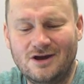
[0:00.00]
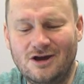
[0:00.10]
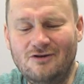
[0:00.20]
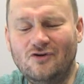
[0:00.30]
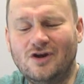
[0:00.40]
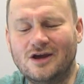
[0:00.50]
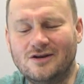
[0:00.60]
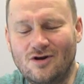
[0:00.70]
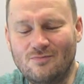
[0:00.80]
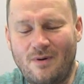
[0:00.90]
If you
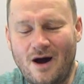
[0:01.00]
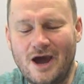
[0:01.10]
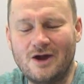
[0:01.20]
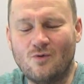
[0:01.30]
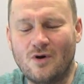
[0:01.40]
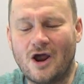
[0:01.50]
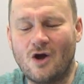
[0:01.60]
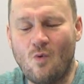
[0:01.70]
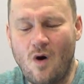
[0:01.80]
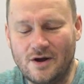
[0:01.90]
cannot buy what
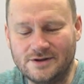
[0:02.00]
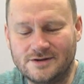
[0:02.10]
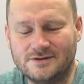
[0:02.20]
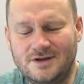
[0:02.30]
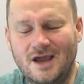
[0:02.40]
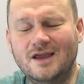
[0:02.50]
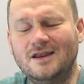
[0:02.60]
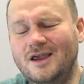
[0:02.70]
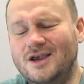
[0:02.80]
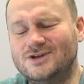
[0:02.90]
I want, take
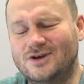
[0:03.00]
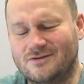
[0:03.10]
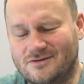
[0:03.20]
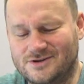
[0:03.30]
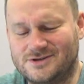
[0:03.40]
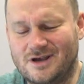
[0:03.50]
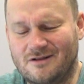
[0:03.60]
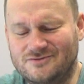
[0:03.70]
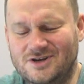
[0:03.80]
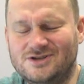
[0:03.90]
it easy on
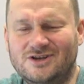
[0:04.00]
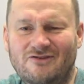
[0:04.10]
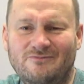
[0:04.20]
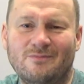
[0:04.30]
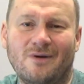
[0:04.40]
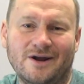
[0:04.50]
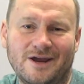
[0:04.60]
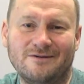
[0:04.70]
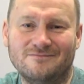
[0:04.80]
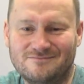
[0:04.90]
yourself. Just give me
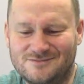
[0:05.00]
money.